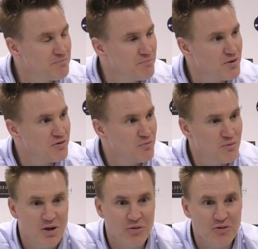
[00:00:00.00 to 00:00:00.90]
Which
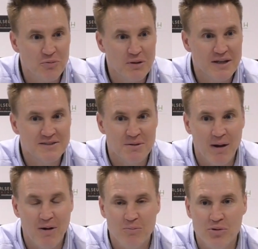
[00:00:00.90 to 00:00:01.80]
we're not too pleased
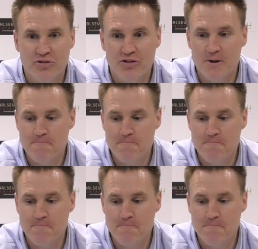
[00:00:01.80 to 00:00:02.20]
about, but